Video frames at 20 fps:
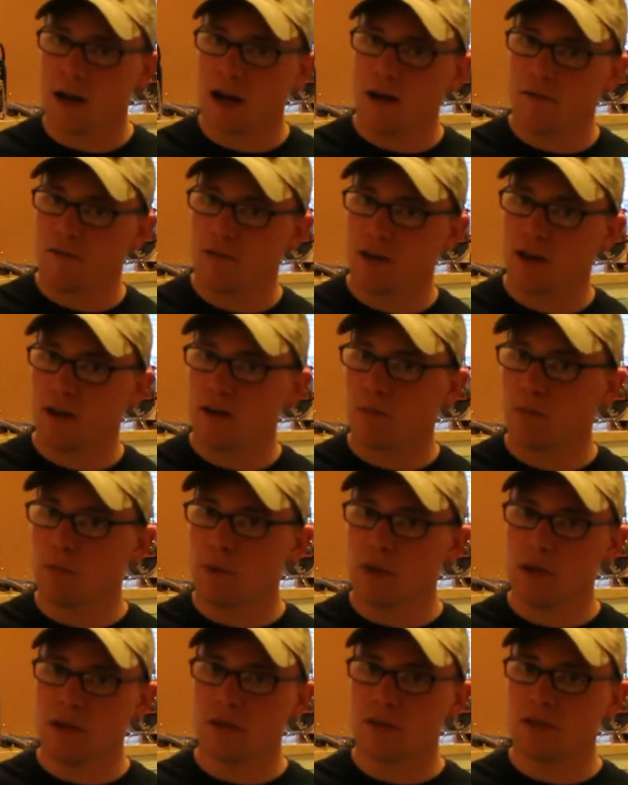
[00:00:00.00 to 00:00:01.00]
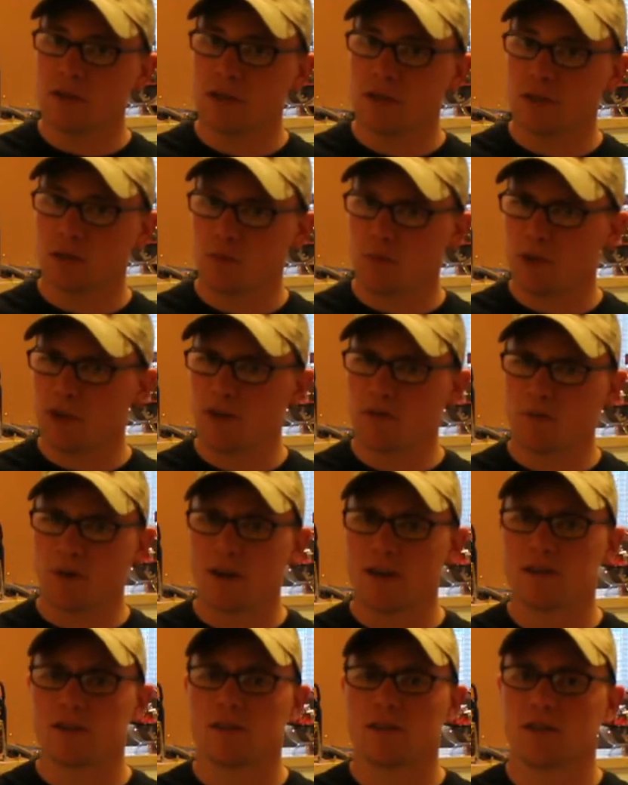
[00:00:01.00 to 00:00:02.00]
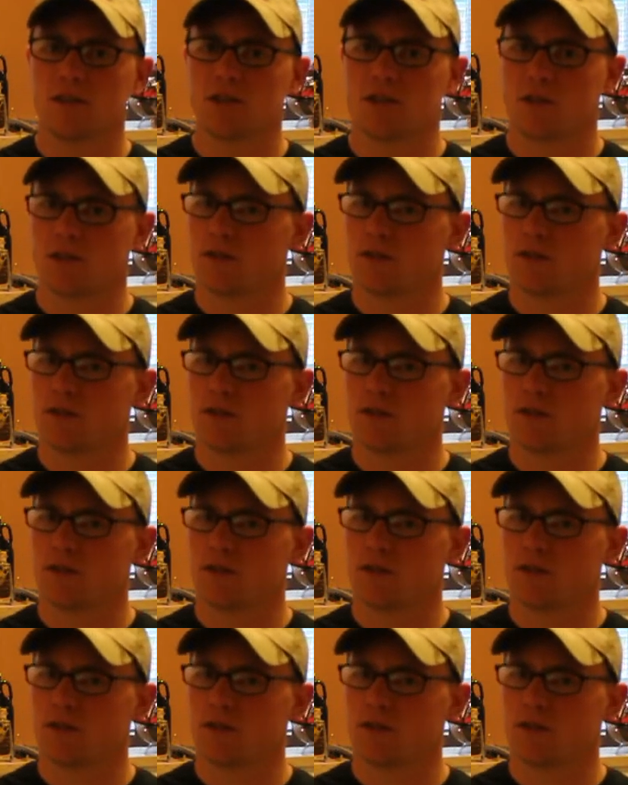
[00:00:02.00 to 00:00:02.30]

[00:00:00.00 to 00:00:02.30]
Afghan bean rice dish.